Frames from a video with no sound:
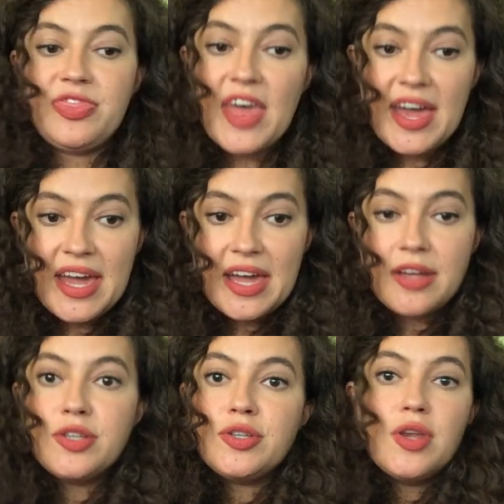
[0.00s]

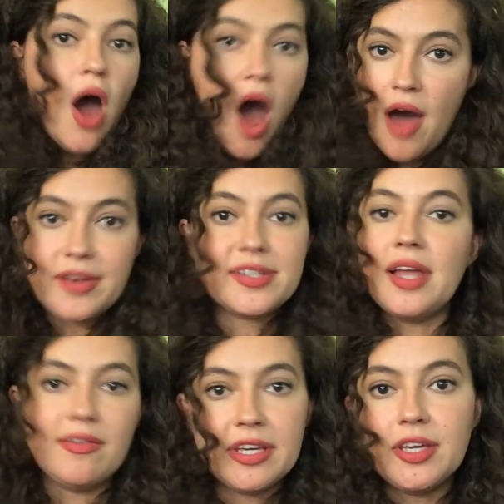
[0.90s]
they aren't
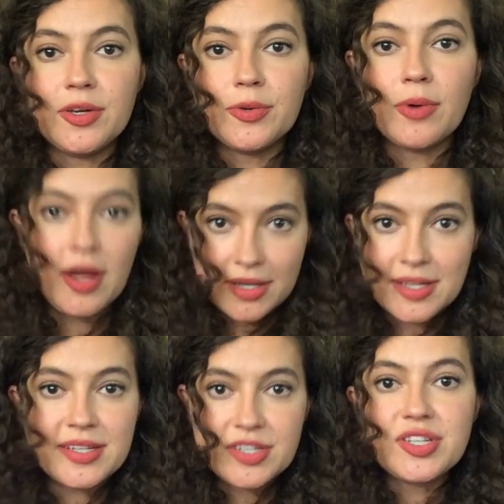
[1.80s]
loving you
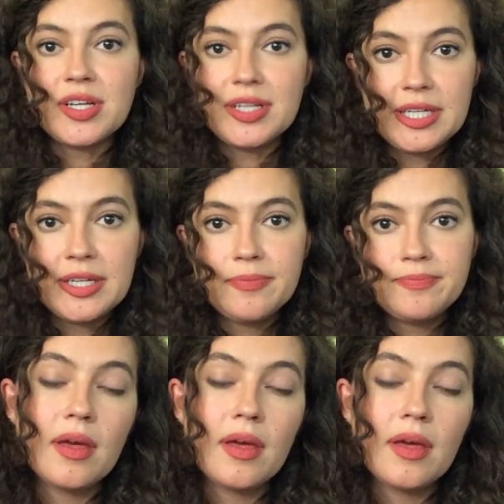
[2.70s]
unconditionally.